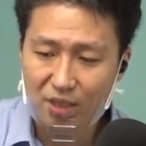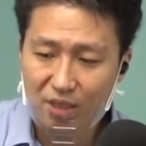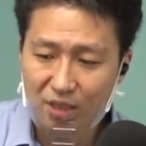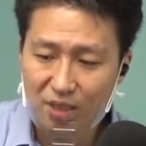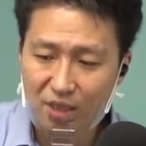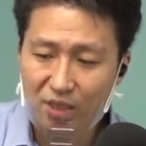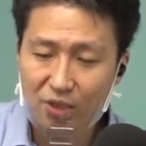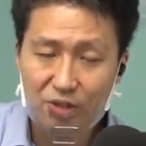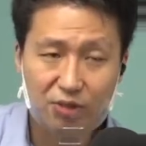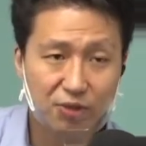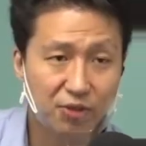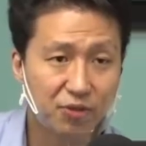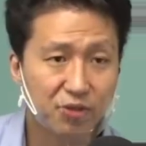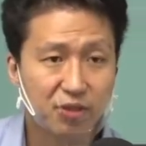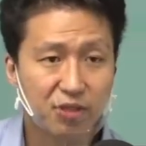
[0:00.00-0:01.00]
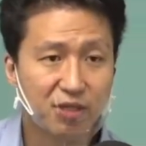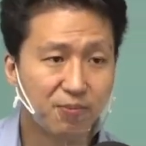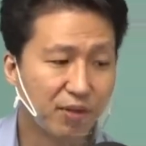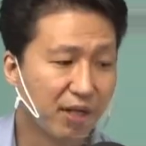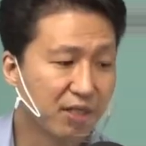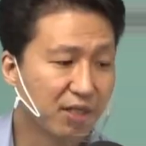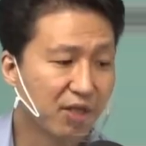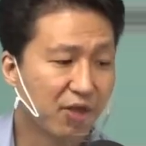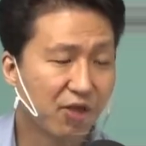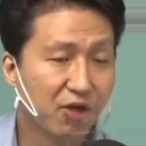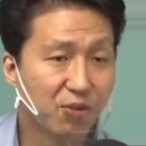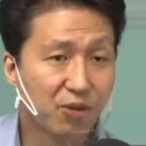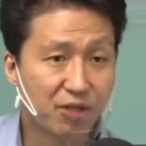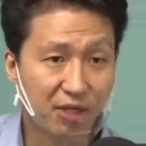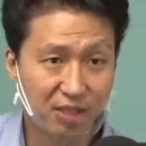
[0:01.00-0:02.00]
It also depends on the
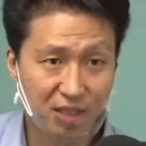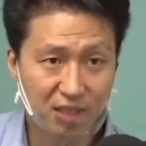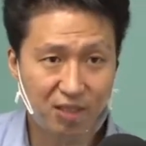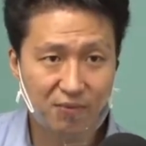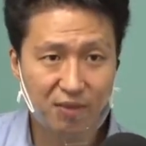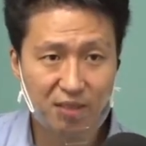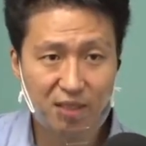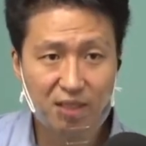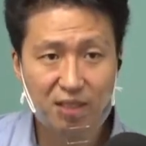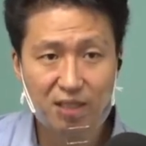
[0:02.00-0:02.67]
thermal conductivity